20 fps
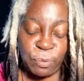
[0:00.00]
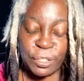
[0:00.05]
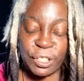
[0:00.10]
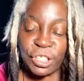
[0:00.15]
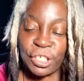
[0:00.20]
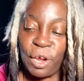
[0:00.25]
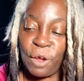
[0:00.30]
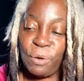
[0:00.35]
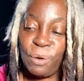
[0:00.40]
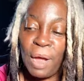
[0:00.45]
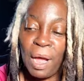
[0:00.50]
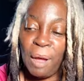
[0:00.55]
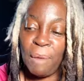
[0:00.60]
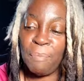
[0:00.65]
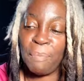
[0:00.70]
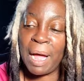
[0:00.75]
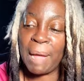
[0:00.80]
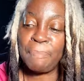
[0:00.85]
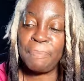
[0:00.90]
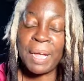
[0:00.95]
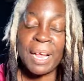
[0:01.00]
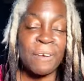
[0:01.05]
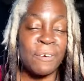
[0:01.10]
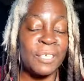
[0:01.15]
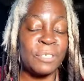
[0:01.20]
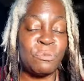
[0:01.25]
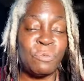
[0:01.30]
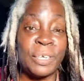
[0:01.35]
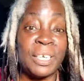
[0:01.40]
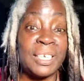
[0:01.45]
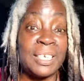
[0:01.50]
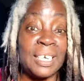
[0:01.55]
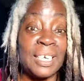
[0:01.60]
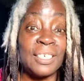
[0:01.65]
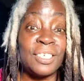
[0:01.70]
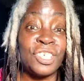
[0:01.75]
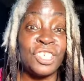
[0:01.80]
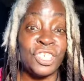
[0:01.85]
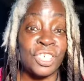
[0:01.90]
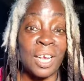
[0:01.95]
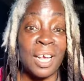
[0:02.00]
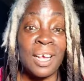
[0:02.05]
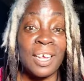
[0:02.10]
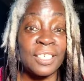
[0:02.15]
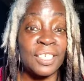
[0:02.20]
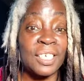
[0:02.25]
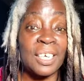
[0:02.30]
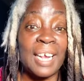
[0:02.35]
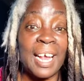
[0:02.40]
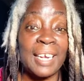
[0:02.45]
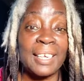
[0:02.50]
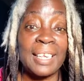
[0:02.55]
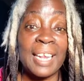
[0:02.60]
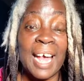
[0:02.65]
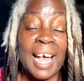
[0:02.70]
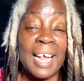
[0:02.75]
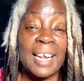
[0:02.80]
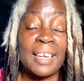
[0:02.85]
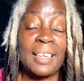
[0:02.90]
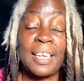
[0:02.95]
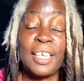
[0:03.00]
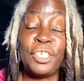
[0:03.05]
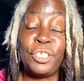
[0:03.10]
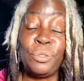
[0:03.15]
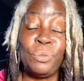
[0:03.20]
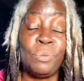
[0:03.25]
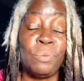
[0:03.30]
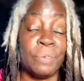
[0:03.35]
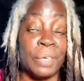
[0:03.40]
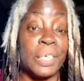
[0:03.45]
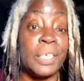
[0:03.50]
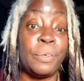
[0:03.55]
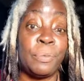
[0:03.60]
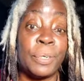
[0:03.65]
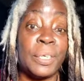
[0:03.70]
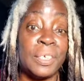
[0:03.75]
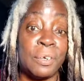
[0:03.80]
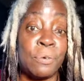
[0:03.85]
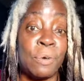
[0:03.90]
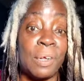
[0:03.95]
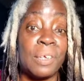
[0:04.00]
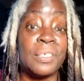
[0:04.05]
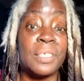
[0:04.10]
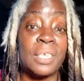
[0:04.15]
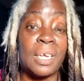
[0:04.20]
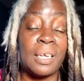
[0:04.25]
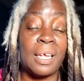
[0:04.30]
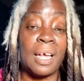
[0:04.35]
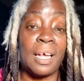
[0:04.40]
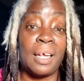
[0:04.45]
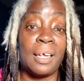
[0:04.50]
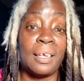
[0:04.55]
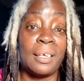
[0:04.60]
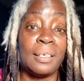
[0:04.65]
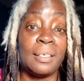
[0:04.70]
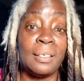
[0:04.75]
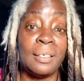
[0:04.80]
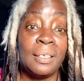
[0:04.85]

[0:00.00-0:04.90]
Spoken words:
Which showed my parents really didn't judge like that unless you really, really cross the line.